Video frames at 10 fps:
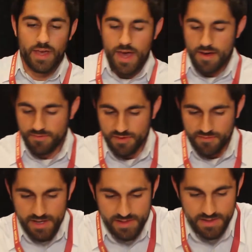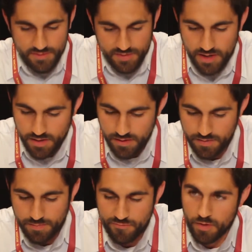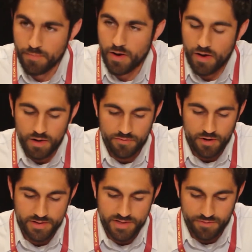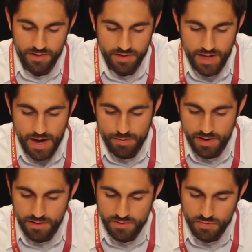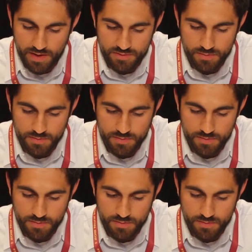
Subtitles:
have devices here from all of our different collaborators. We have